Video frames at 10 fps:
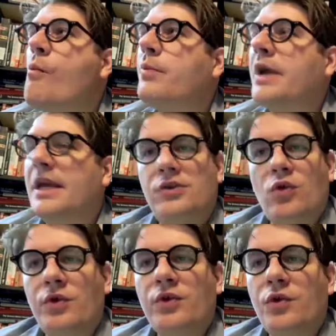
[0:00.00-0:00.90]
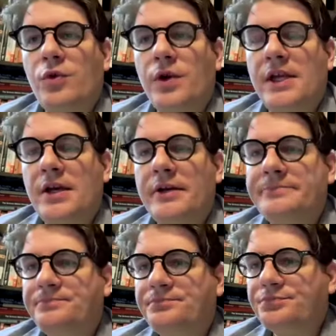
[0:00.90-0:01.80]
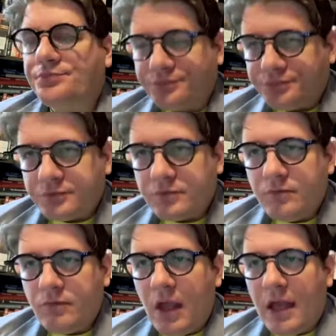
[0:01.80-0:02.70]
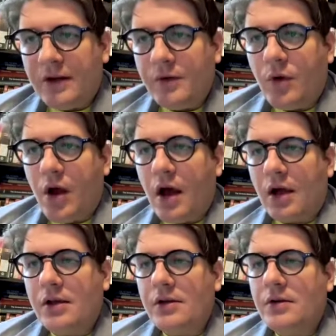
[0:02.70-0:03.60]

in North Korea and Iraq